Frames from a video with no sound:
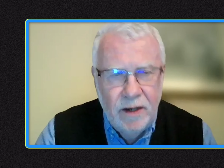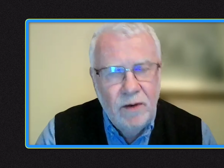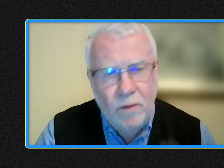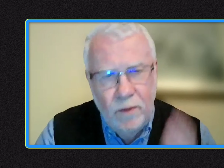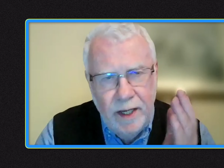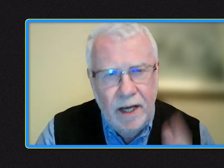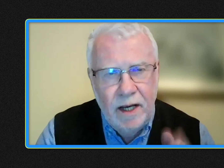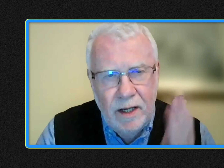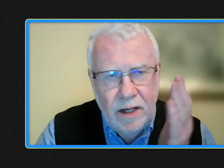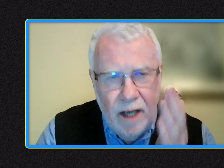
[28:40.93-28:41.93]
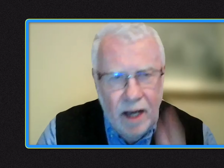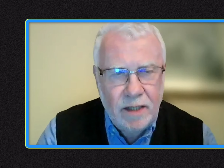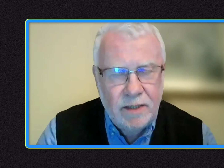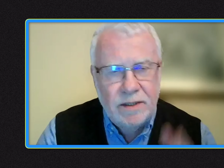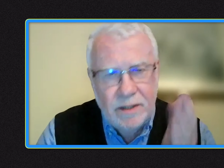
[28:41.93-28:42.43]
We are going to
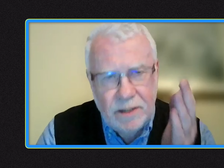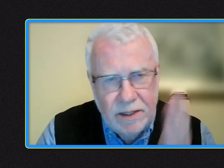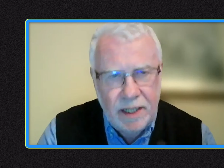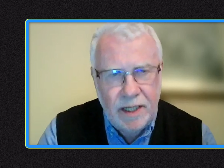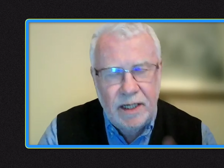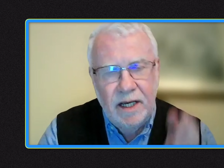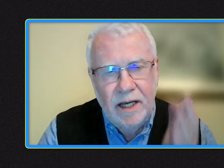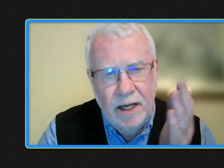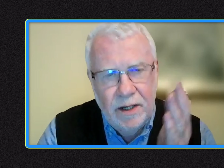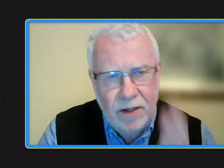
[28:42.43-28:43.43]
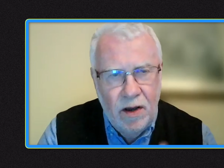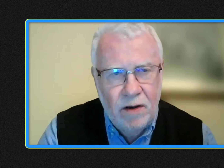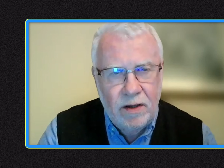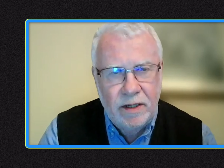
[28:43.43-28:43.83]
ask, seek, and knock